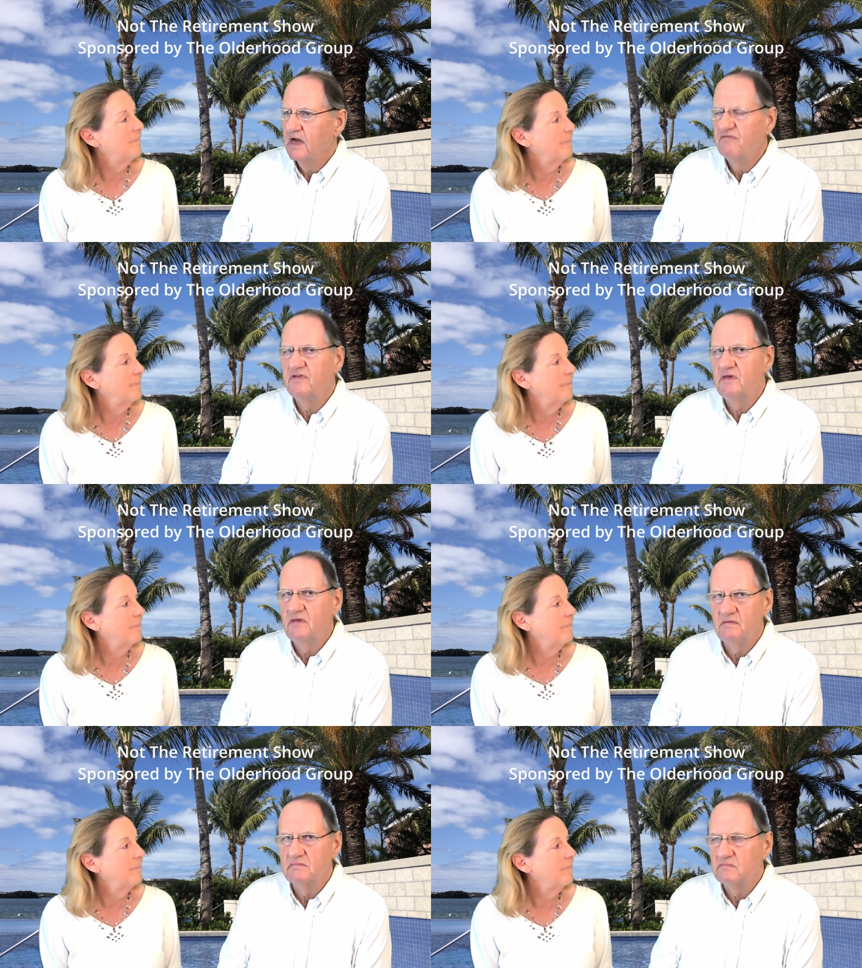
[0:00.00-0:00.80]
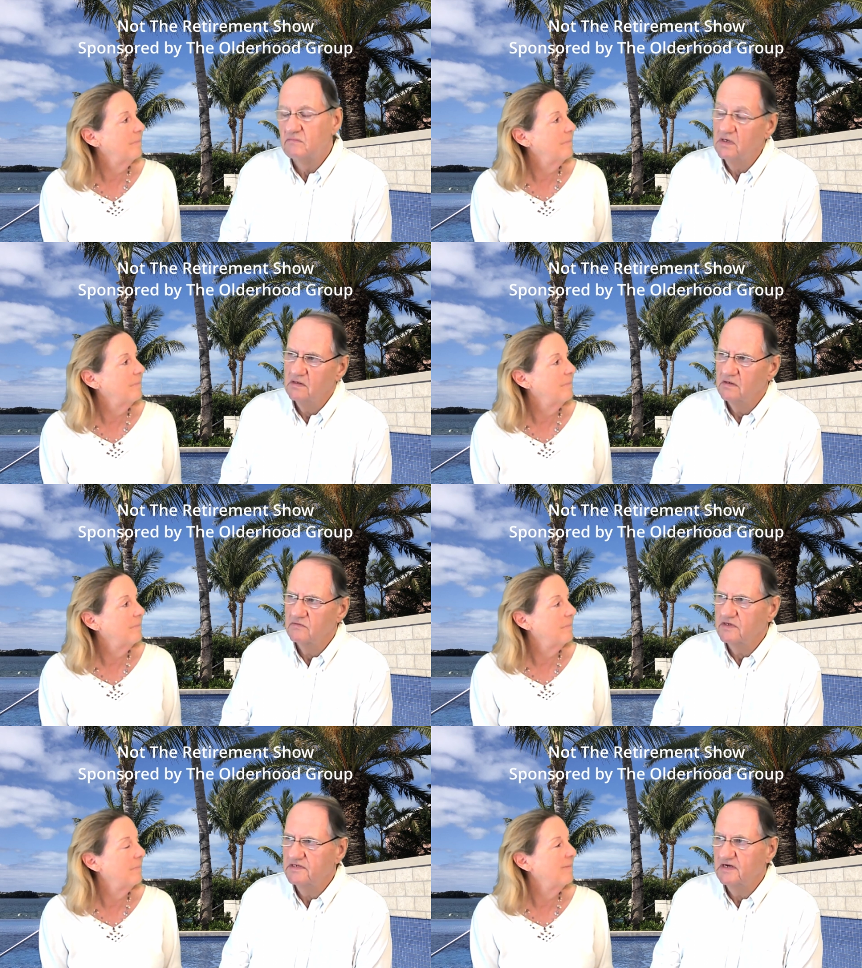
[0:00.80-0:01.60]
Speaker 1: every well i
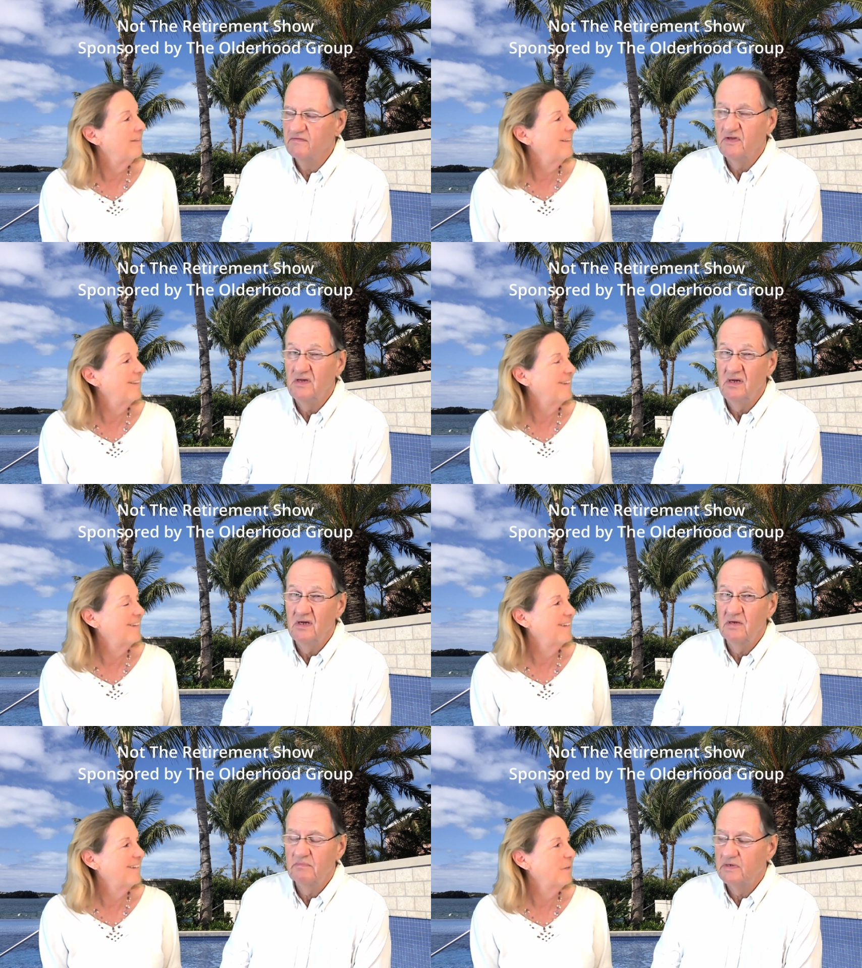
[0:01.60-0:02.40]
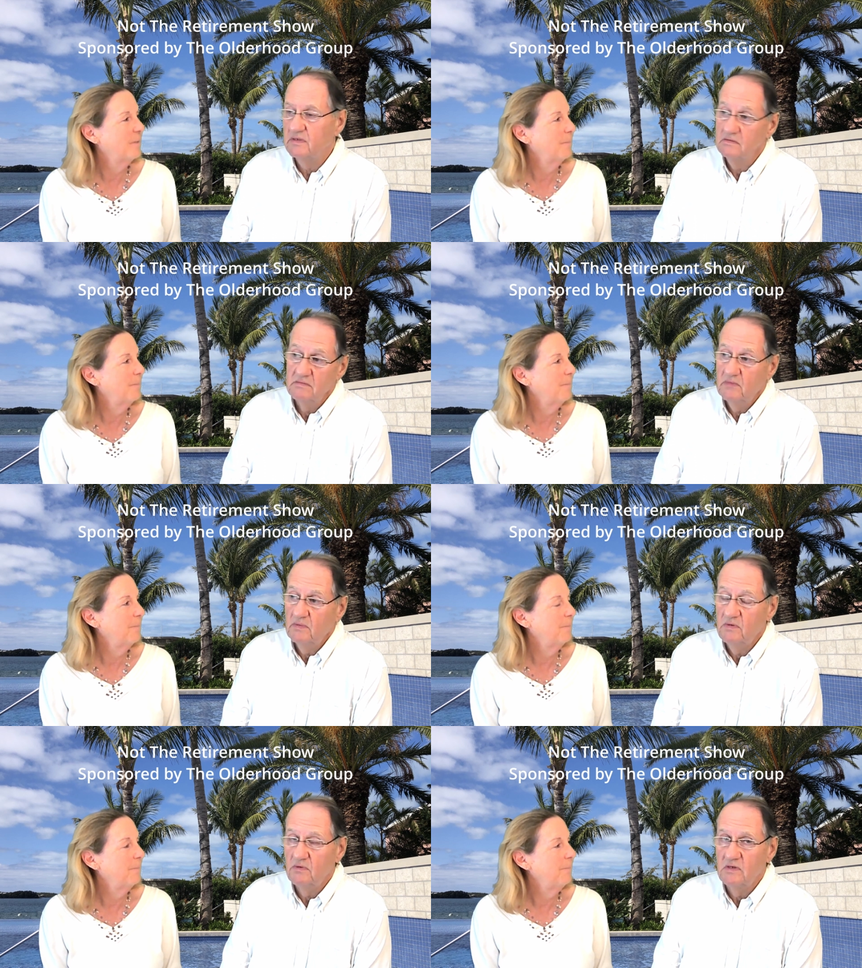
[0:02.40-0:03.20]
was going to say every year but
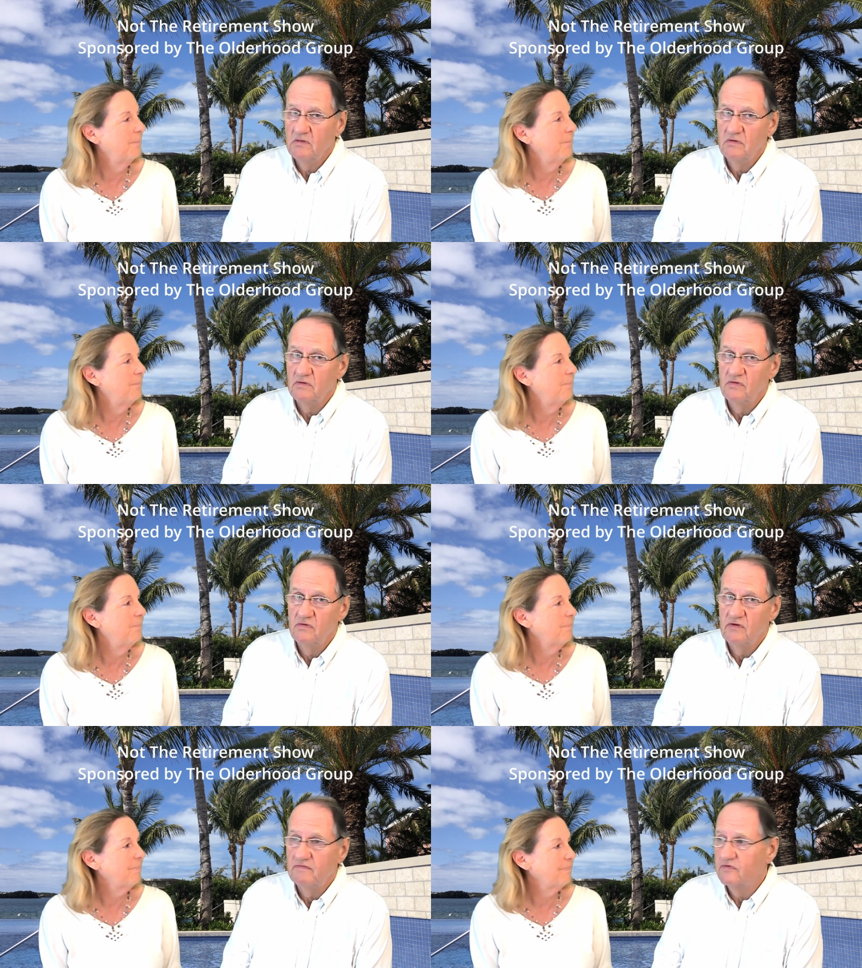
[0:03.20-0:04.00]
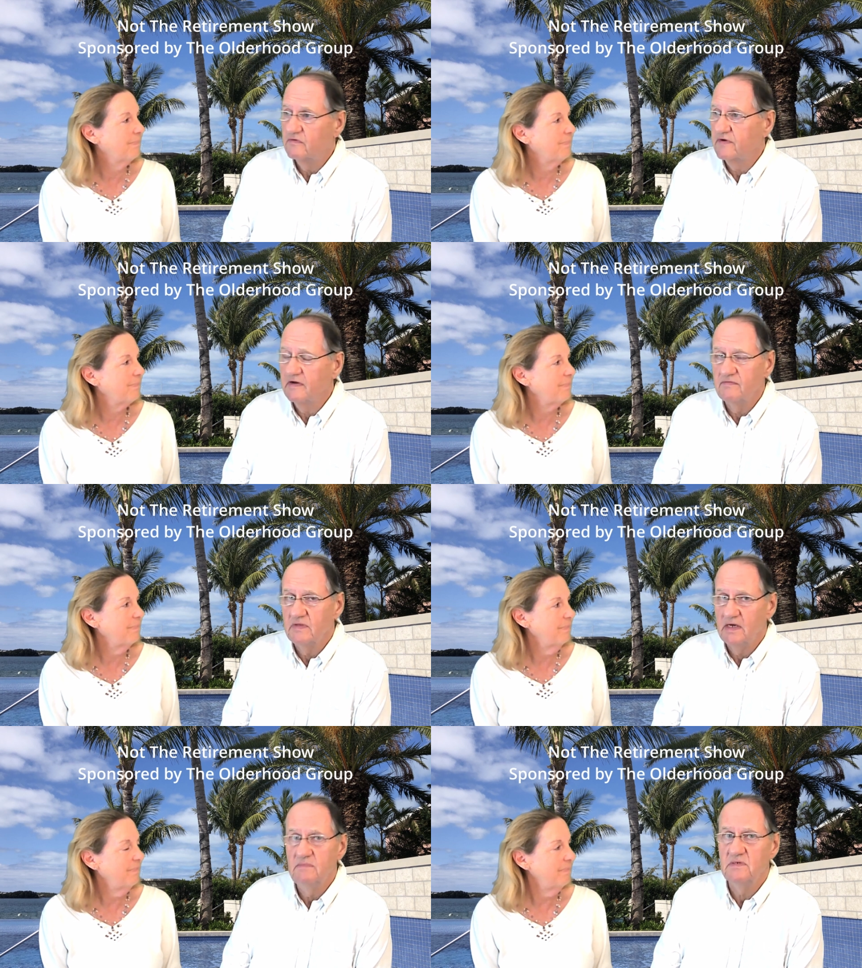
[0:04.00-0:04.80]
maybe you want to do it two three four five
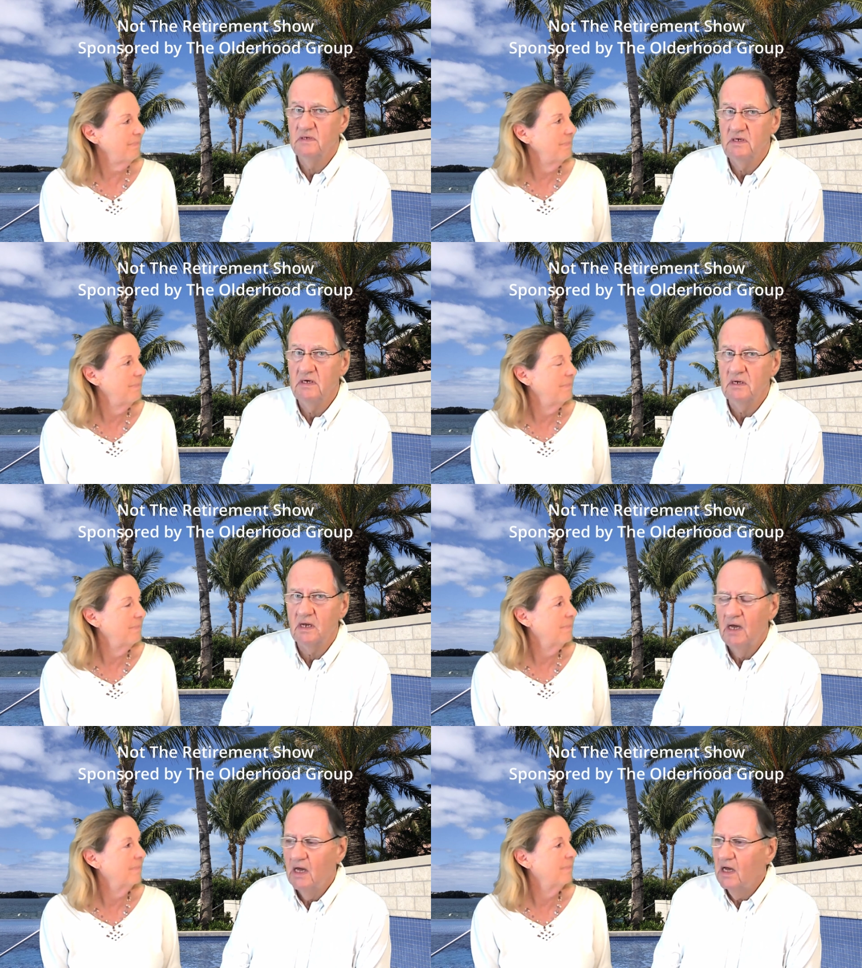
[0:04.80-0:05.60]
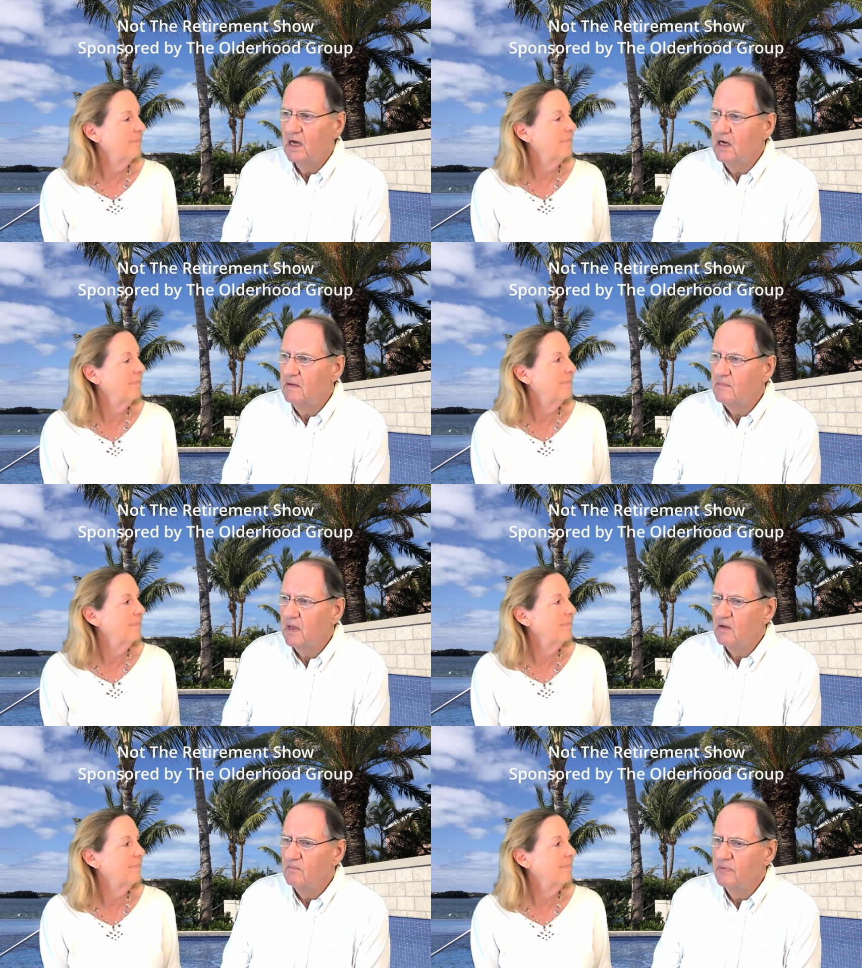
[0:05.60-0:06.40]
times a year
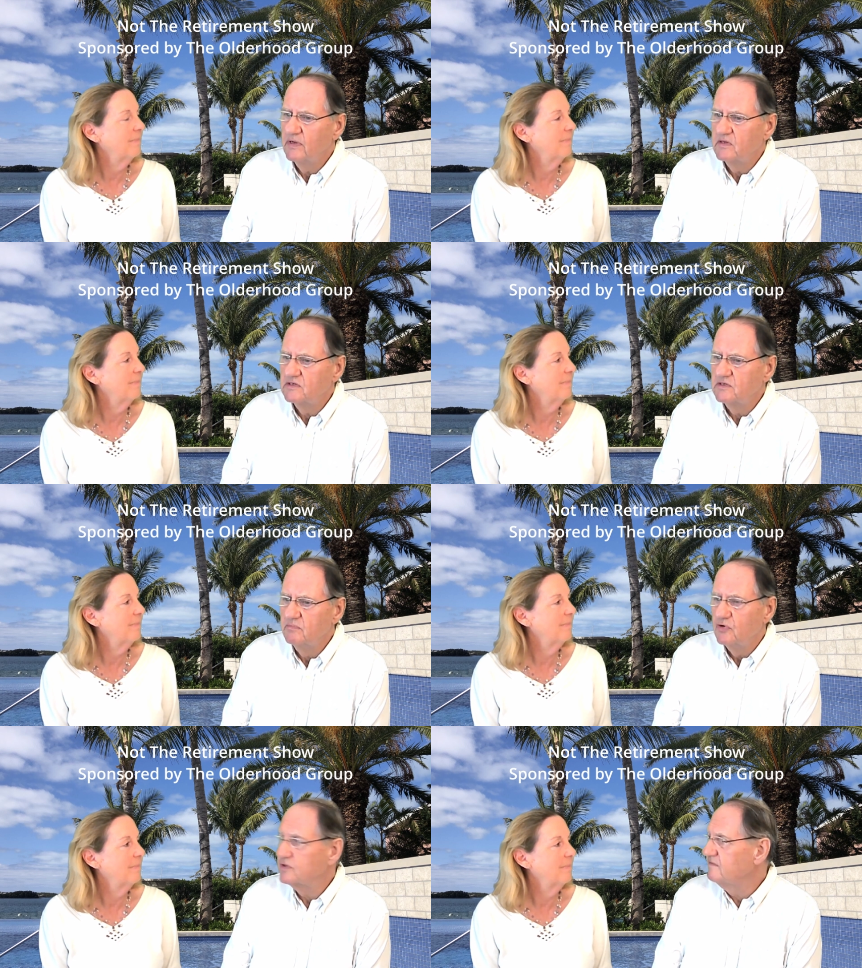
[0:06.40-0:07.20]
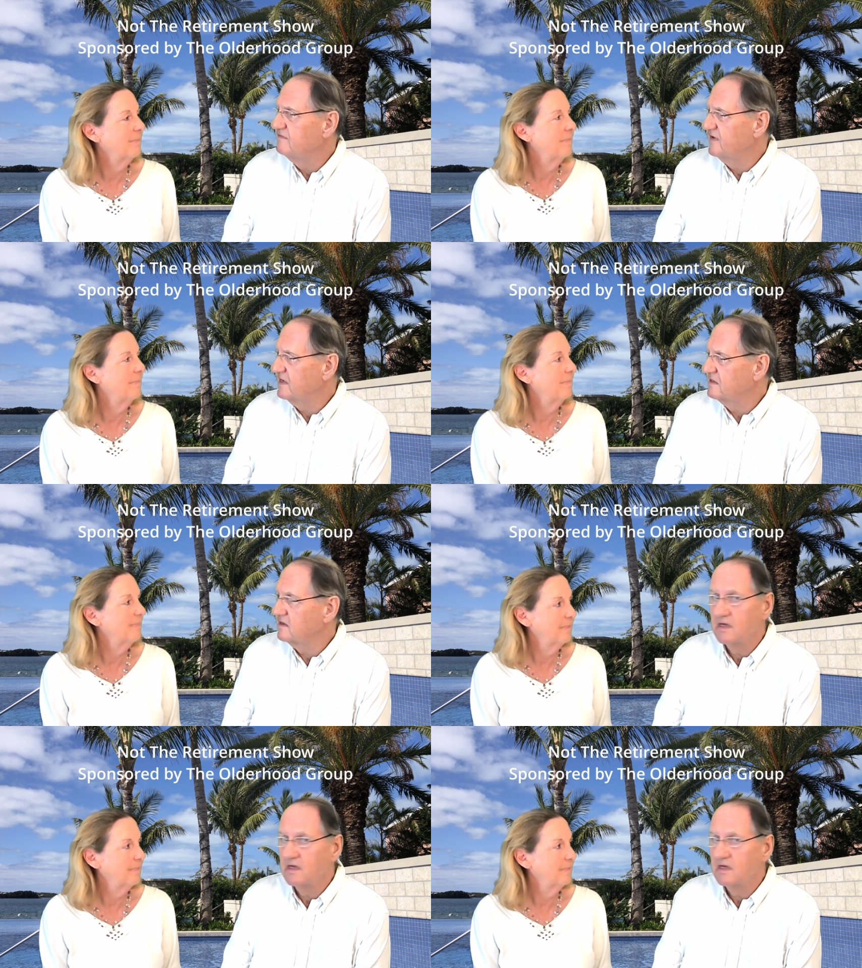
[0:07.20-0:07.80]
um, but does the boredom factor